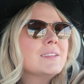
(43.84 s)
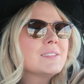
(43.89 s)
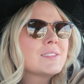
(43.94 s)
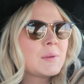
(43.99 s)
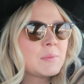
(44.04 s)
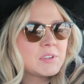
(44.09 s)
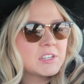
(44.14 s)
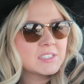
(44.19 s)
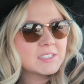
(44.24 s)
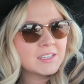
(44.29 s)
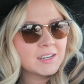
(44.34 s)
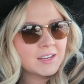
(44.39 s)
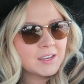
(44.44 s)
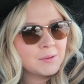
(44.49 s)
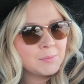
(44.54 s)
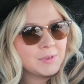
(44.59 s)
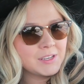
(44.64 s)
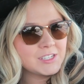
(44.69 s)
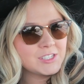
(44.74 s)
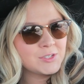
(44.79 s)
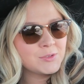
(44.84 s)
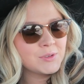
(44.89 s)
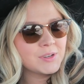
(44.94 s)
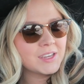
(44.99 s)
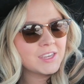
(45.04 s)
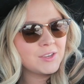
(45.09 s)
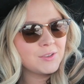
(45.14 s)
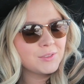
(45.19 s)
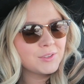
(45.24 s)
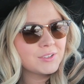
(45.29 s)
So I'm just gonna commit to a
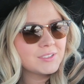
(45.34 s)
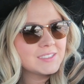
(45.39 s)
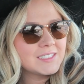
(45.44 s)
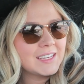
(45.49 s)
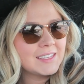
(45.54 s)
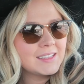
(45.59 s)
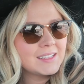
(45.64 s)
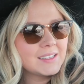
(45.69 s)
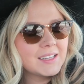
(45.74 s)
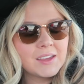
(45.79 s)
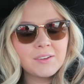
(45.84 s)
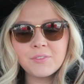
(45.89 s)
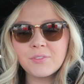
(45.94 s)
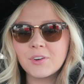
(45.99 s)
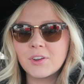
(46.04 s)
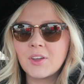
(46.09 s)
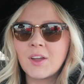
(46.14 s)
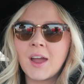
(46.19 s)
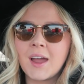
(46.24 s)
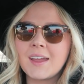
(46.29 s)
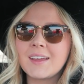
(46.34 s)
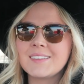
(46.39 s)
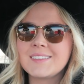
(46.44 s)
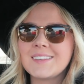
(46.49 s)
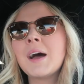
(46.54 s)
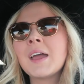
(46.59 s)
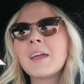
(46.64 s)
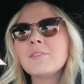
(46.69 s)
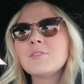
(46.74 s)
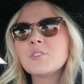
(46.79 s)
cute little day in the life for you
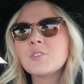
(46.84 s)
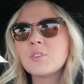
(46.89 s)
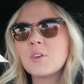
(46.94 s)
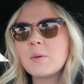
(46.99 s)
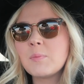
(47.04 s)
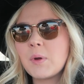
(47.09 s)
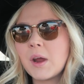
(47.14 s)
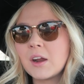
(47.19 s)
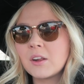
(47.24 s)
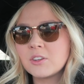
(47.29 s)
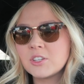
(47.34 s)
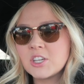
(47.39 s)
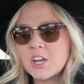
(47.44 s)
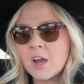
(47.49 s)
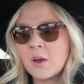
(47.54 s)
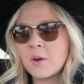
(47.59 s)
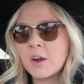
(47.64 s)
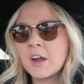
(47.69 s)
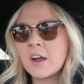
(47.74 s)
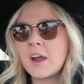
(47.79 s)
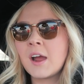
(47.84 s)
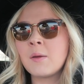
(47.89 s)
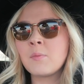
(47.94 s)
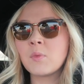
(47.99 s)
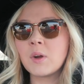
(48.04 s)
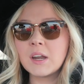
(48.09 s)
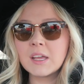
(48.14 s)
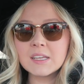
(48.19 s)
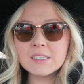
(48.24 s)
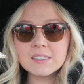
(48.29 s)
guys. I have to go to a bridal shower.
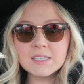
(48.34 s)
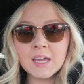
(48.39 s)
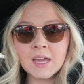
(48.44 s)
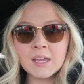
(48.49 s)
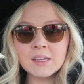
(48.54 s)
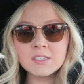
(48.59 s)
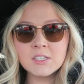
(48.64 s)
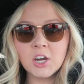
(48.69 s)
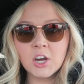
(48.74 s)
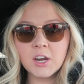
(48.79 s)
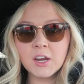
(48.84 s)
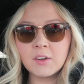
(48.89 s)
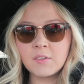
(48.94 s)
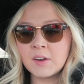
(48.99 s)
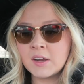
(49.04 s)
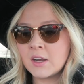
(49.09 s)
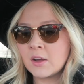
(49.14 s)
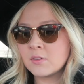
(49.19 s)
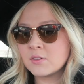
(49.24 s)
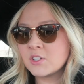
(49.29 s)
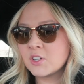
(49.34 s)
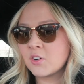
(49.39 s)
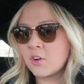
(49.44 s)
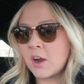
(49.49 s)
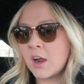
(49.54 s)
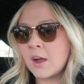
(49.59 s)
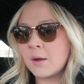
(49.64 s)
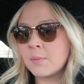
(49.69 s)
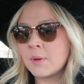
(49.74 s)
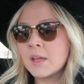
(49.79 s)
I'm running inside Target right now to
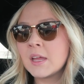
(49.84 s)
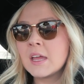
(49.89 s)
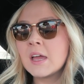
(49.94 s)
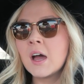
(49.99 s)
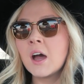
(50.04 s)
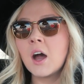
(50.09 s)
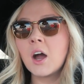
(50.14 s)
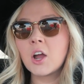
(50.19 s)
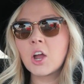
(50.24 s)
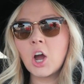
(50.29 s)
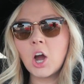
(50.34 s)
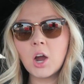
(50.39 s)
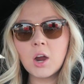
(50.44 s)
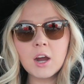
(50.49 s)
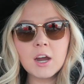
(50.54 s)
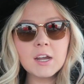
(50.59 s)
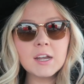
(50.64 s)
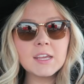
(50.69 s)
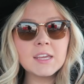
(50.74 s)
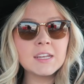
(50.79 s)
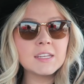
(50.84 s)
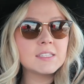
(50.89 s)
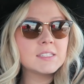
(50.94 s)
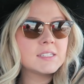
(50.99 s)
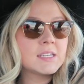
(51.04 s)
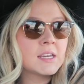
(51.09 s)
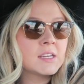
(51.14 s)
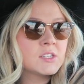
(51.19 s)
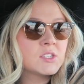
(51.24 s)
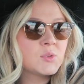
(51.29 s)
grab a card. It
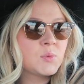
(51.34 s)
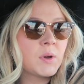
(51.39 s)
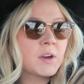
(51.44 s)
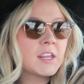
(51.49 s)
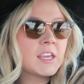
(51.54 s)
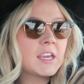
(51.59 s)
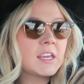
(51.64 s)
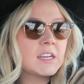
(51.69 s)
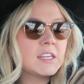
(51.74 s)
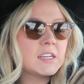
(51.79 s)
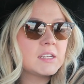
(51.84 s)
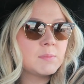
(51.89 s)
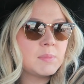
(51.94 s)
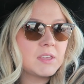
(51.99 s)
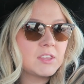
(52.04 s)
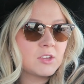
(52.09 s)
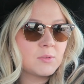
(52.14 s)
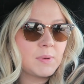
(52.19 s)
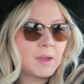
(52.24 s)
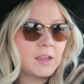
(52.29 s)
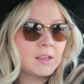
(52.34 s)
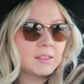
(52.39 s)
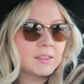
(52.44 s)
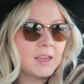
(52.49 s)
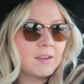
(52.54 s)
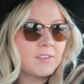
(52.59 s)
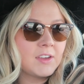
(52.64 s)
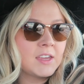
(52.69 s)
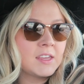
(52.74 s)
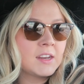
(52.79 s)
is 10:20, I need to be there by
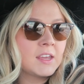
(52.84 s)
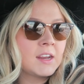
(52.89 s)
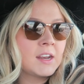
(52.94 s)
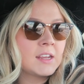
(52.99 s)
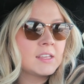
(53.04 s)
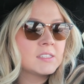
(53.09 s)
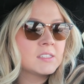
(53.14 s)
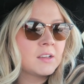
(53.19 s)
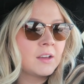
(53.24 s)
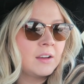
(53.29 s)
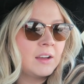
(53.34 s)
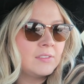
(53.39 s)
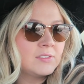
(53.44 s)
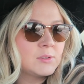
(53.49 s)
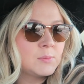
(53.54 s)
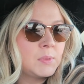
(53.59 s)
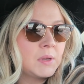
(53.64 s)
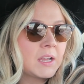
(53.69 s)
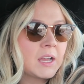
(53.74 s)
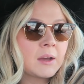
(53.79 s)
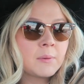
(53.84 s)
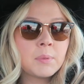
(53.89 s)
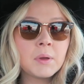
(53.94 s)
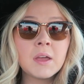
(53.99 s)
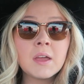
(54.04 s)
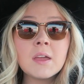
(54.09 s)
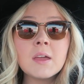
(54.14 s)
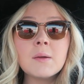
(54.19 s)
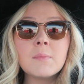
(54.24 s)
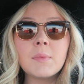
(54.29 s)
11, and I still have to pick up
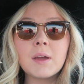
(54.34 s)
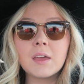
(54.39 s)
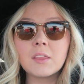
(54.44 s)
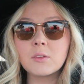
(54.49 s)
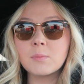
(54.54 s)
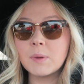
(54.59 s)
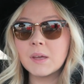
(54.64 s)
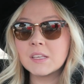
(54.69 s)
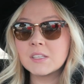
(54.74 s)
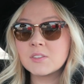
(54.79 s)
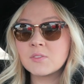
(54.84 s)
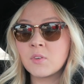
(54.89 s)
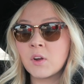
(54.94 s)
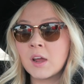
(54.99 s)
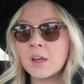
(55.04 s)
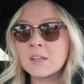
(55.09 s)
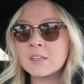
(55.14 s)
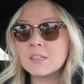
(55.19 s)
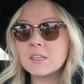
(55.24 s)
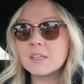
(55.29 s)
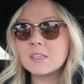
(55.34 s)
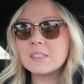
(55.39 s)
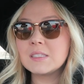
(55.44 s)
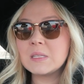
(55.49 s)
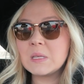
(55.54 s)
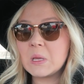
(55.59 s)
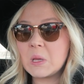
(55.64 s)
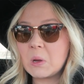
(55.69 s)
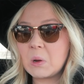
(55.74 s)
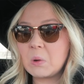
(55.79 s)
my other best friend,
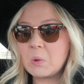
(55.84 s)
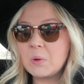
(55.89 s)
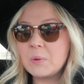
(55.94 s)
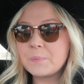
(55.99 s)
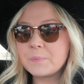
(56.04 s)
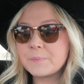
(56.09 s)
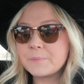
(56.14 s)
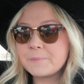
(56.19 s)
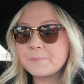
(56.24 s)
Theo.